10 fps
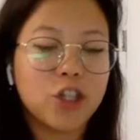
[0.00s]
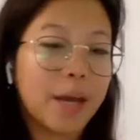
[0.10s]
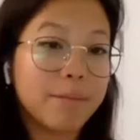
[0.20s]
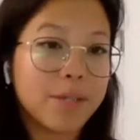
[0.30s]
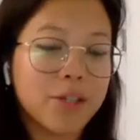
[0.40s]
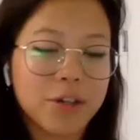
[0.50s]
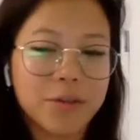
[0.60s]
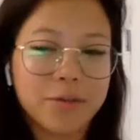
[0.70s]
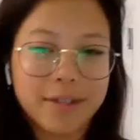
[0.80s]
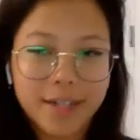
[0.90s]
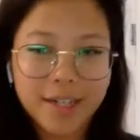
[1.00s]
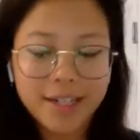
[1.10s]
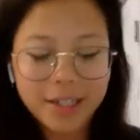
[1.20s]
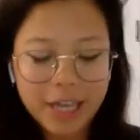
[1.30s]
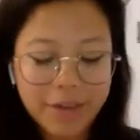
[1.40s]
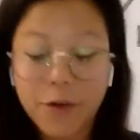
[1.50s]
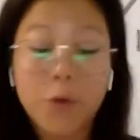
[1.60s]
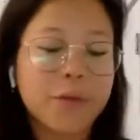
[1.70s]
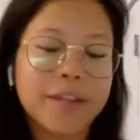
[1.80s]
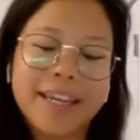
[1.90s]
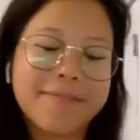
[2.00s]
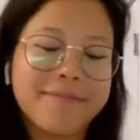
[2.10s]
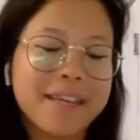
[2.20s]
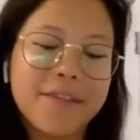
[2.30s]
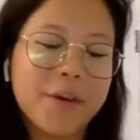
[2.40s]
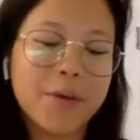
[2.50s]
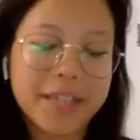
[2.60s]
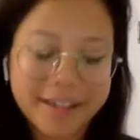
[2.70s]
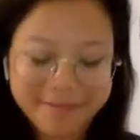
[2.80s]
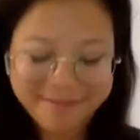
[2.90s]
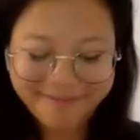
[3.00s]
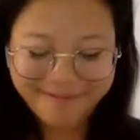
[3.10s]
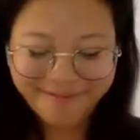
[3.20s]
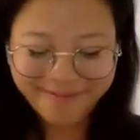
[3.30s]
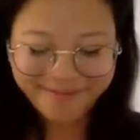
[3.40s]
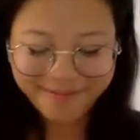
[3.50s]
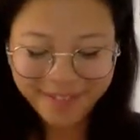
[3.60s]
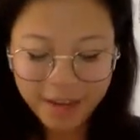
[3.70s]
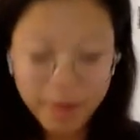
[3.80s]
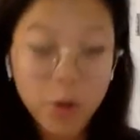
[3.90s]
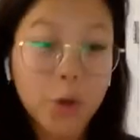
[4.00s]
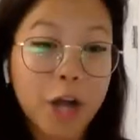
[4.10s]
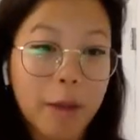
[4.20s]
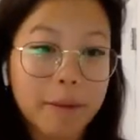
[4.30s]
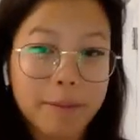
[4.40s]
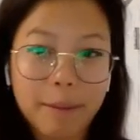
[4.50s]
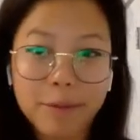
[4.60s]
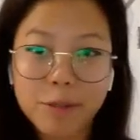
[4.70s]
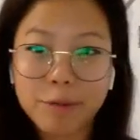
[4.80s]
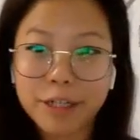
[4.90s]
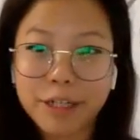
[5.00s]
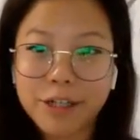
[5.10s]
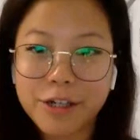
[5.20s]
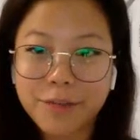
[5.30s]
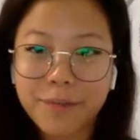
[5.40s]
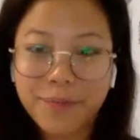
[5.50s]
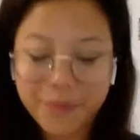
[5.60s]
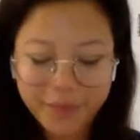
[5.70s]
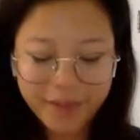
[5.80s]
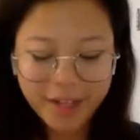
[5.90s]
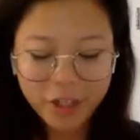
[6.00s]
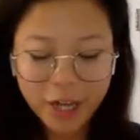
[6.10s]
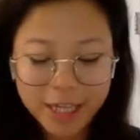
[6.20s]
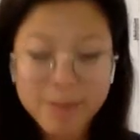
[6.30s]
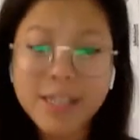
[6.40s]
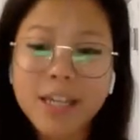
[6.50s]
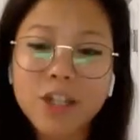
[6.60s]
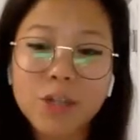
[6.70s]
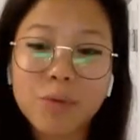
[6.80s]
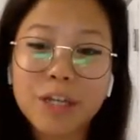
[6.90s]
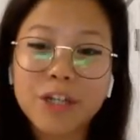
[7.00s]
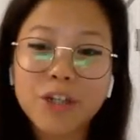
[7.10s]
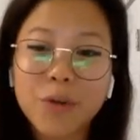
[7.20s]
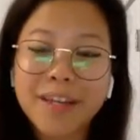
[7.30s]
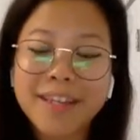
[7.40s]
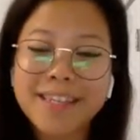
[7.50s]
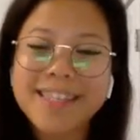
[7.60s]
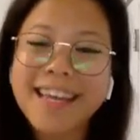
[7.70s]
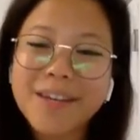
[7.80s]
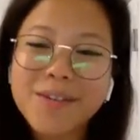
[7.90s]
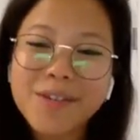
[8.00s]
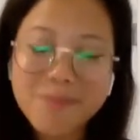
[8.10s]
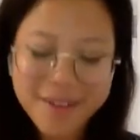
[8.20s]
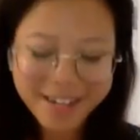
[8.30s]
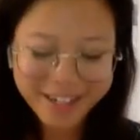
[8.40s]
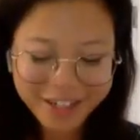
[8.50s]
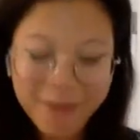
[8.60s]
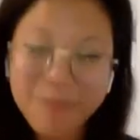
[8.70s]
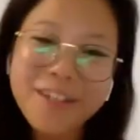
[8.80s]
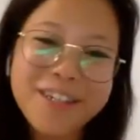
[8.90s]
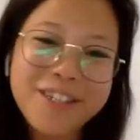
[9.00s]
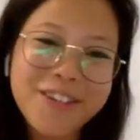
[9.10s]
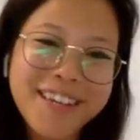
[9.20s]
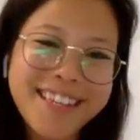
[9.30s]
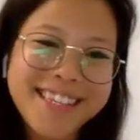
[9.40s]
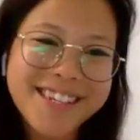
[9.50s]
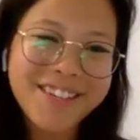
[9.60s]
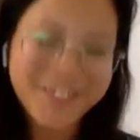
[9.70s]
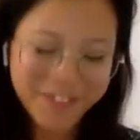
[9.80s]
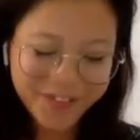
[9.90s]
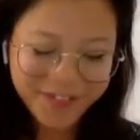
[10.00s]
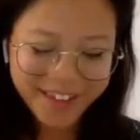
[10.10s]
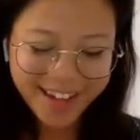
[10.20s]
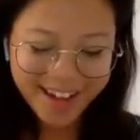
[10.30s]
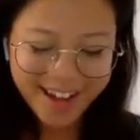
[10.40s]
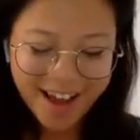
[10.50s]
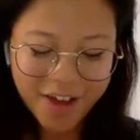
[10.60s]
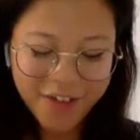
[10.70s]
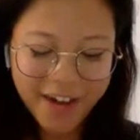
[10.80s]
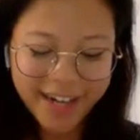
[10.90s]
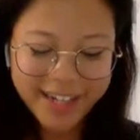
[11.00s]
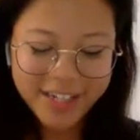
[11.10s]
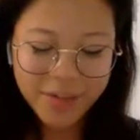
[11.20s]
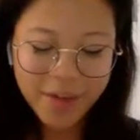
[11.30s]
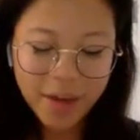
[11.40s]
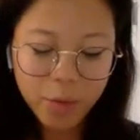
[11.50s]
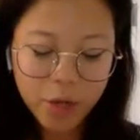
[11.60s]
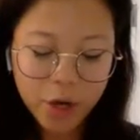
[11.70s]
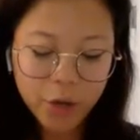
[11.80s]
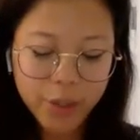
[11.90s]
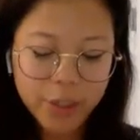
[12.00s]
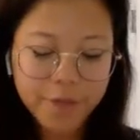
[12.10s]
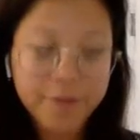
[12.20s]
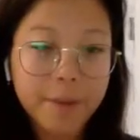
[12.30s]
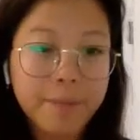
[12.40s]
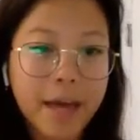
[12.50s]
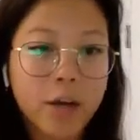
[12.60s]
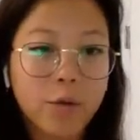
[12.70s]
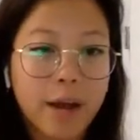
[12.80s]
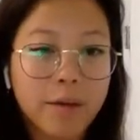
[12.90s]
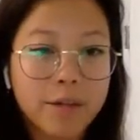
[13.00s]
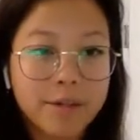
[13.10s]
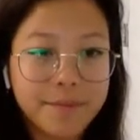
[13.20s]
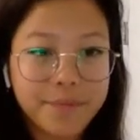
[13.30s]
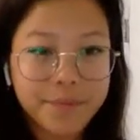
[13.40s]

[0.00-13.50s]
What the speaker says: gemstone. If only, if only. But origami paper is pretty good too. Jasmine says she's really enjoying this. Thank you so much. I'm really enjoying this too. All right, so then we are going to flip that around